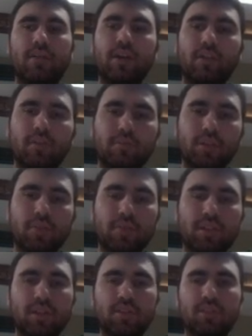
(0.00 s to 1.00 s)
I don't have bishop
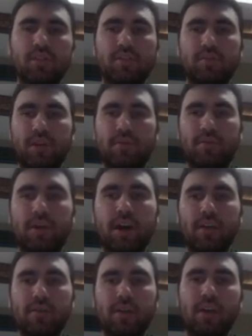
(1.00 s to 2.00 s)
e6 because of
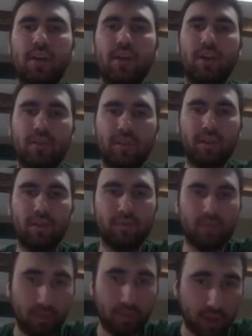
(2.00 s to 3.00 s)
f5. Now
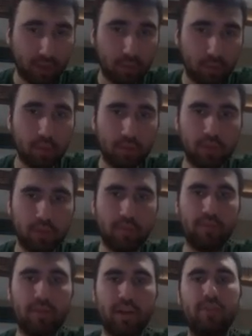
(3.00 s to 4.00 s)
if I have to play bishop
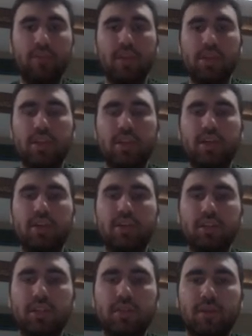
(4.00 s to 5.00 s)
f5, they can take
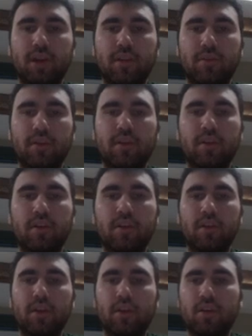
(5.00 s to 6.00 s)
on d5 here.
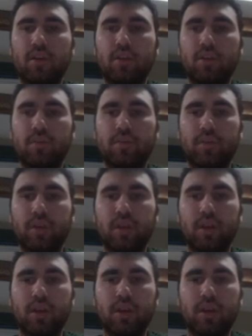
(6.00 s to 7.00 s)

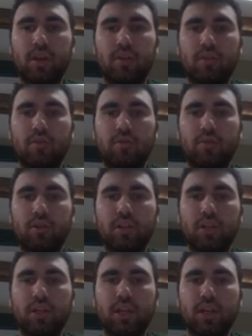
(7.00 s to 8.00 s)
And rook
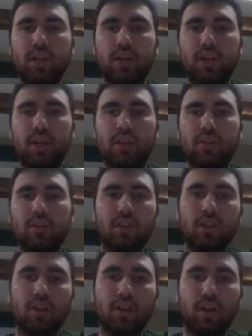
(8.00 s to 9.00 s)
d8, I guess, is a
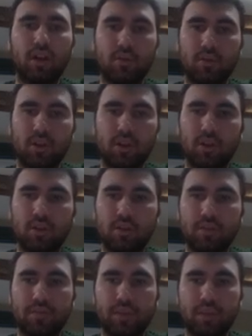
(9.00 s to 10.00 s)
little awkward.
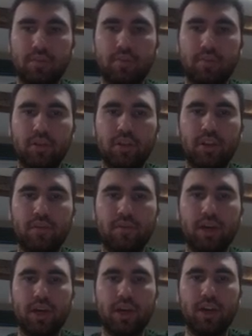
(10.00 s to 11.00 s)
They push
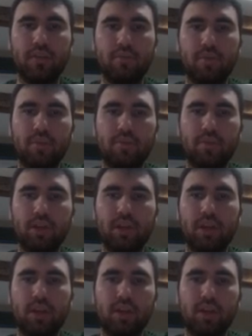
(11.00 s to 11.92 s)
f5, maybe play